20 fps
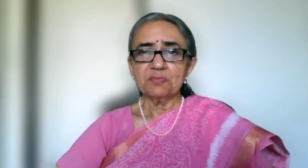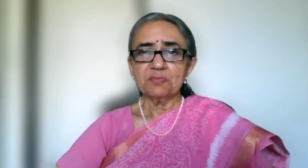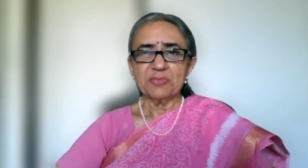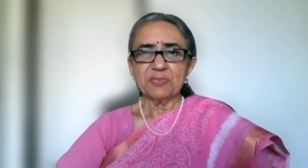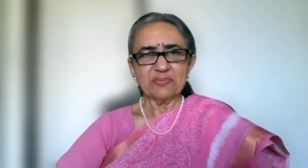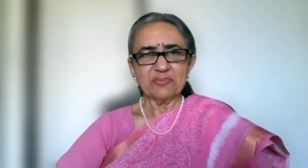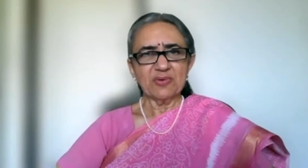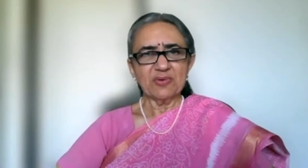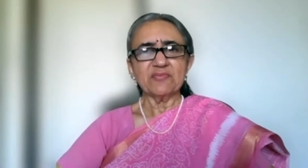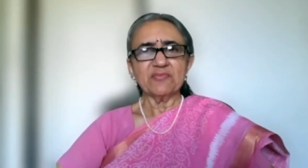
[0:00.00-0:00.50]

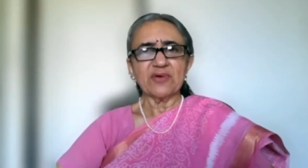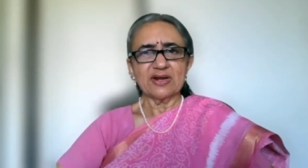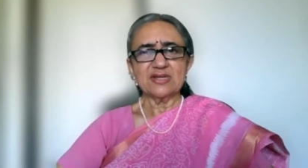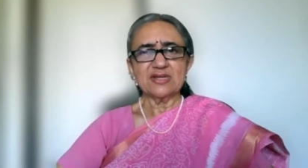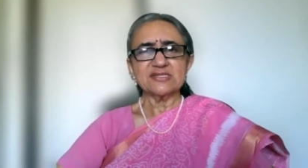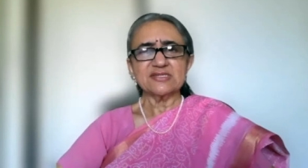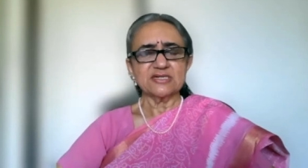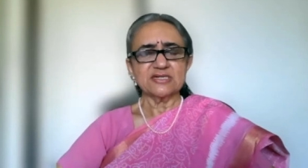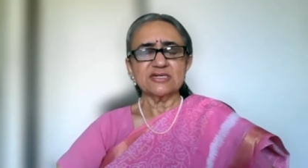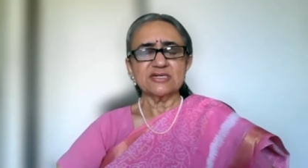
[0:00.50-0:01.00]
but when one
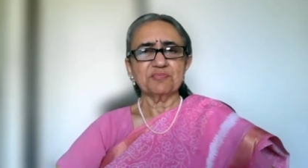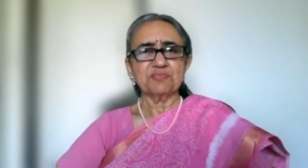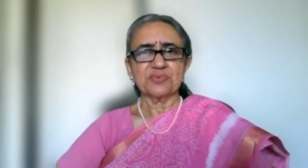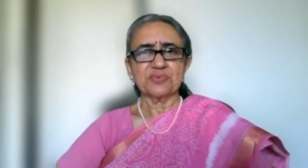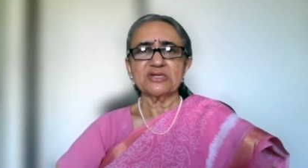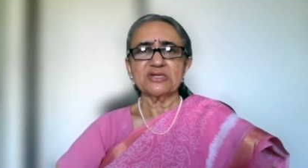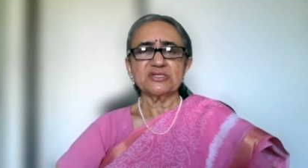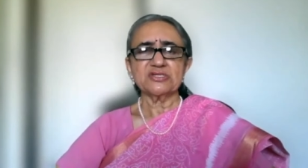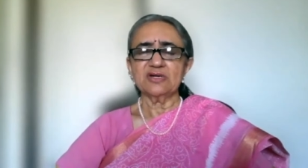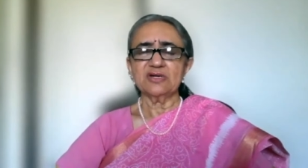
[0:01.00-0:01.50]
is in
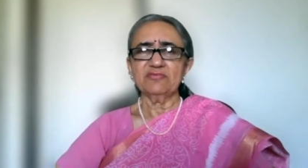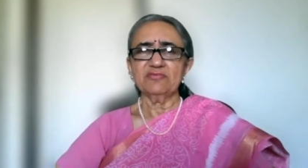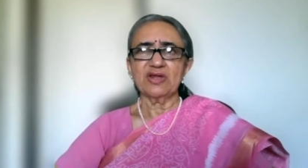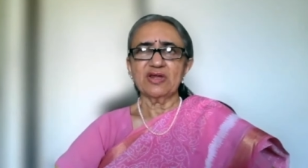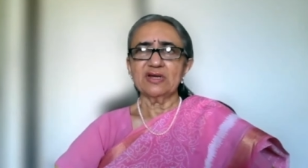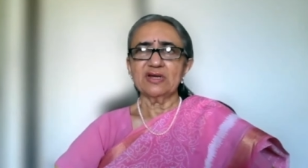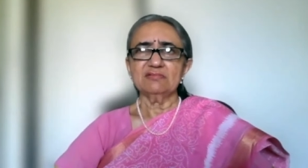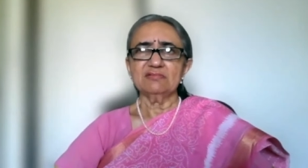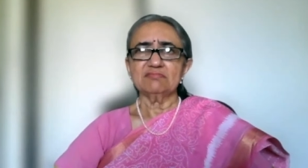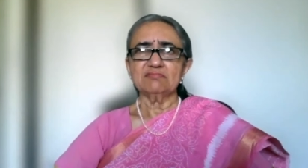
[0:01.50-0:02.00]
depression,
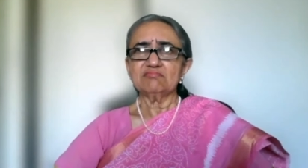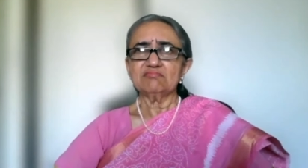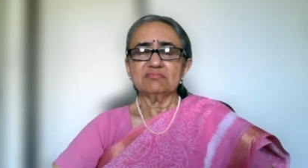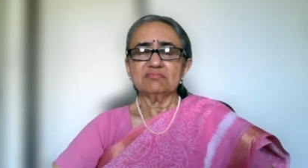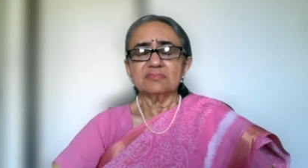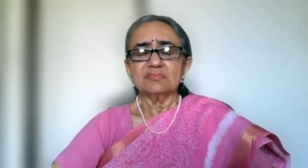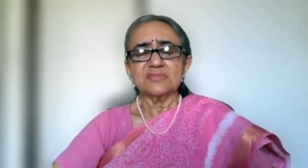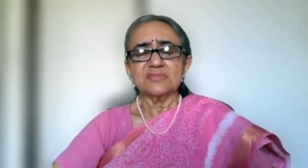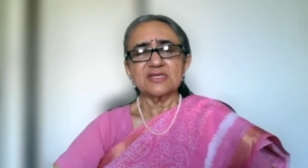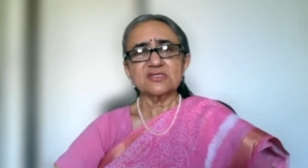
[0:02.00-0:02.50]

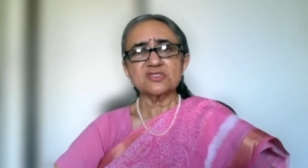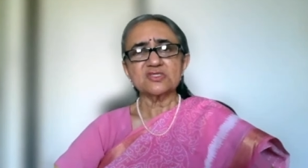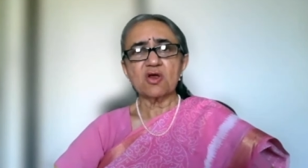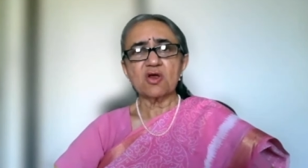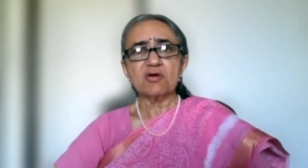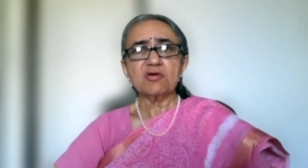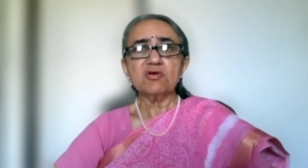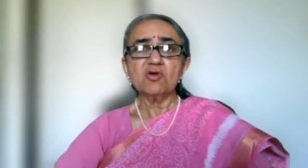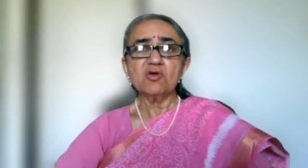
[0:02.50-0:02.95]
one does not